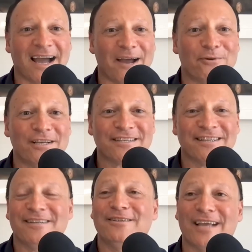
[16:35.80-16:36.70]
I
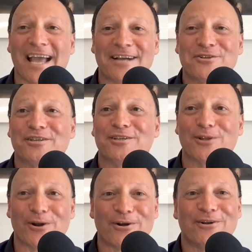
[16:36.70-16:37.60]
recently actually
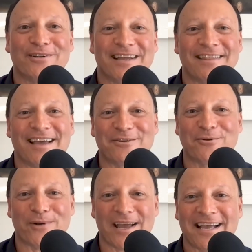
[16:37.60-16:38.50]
learned that
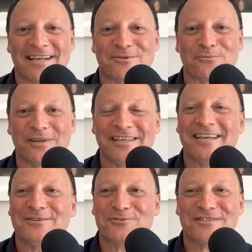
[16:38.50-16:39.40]
Greg has a really
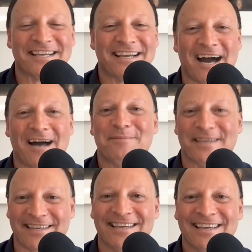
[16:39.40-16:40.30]
interesting
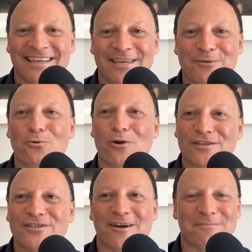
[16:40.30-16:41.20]
hobby. He
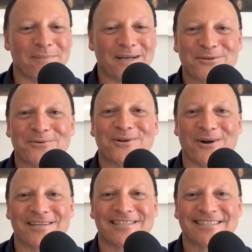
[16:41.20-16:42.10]
works on muscle cars.